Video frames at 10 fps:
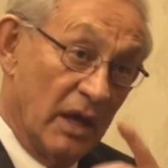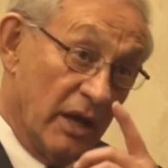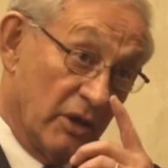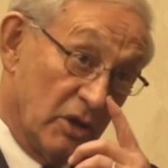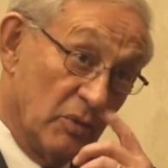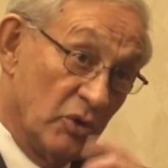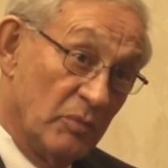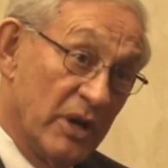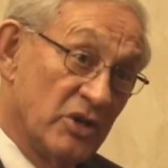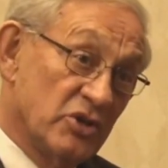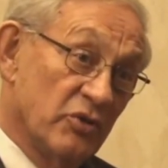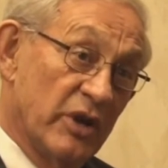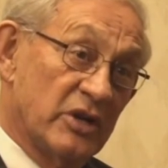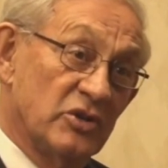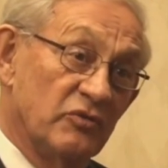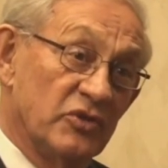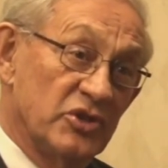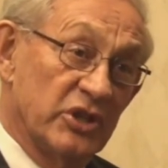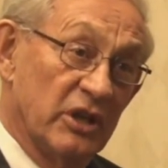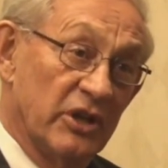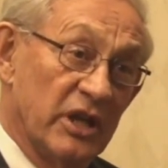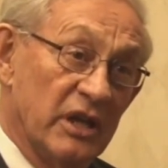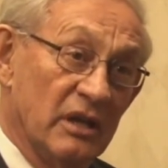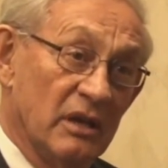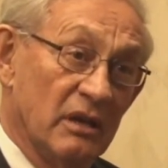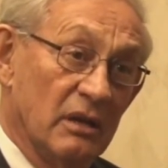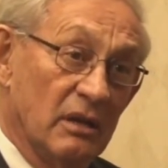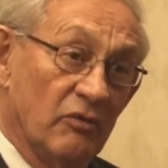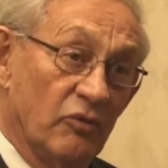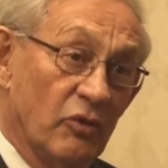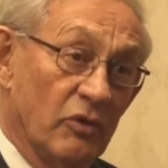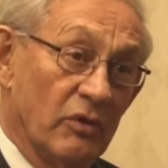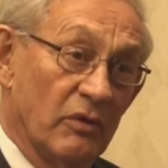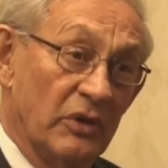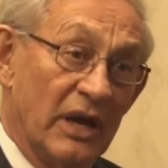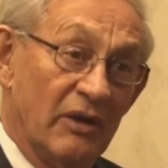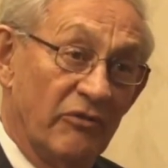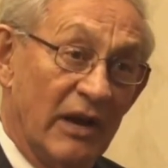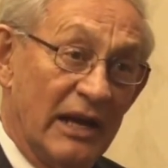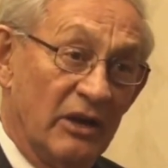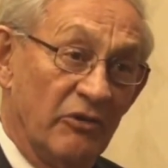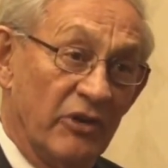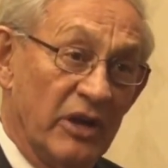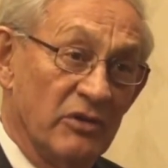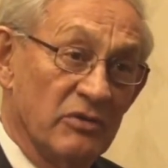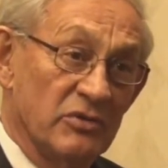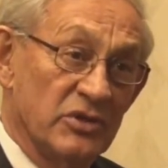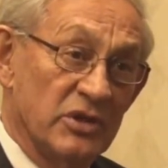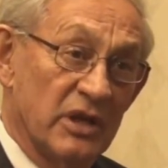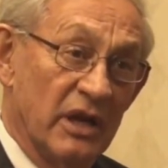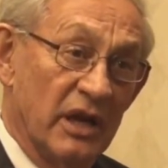and a community-based correction facility for nonviolent offenders,